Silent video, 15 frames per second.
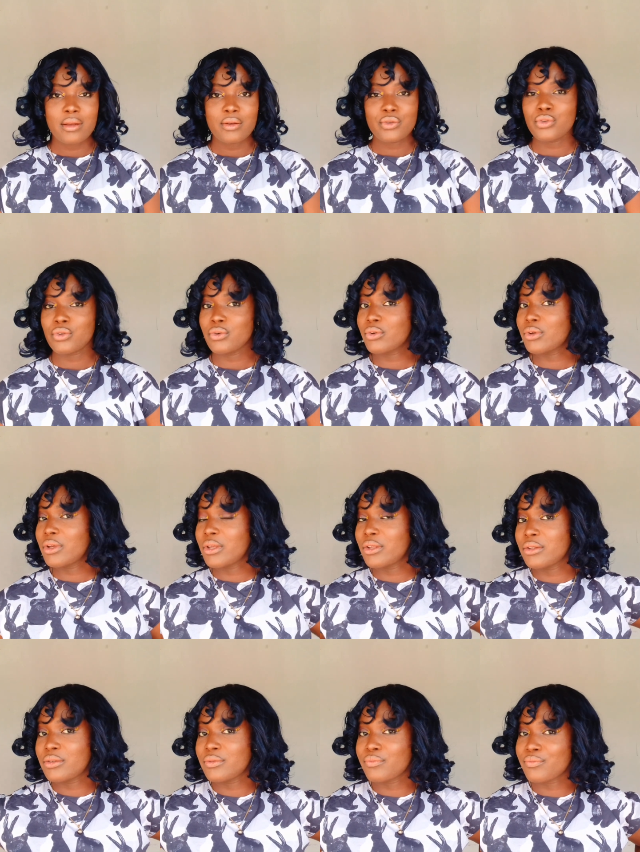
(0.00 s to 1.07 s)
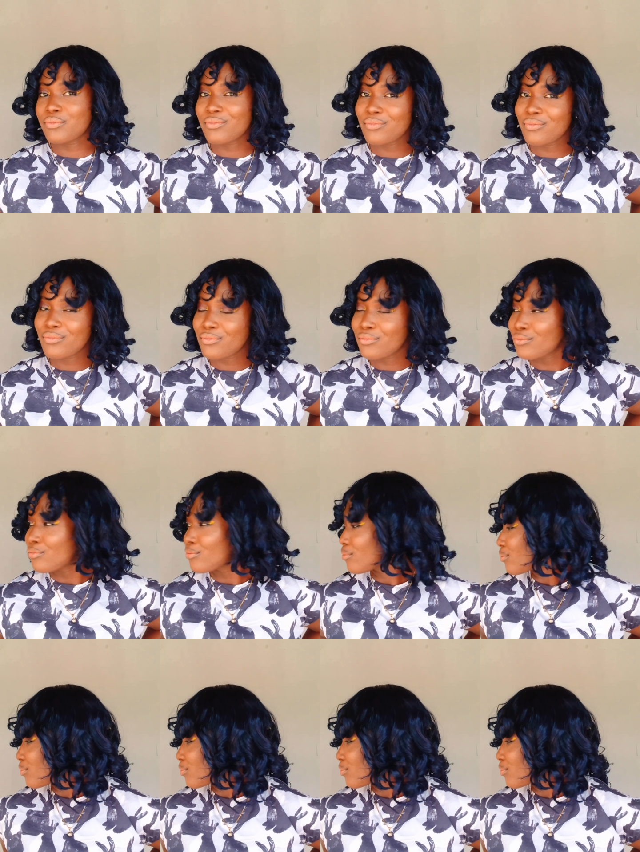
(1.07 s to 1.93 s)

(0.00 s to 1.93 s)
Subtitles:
the back, and everything.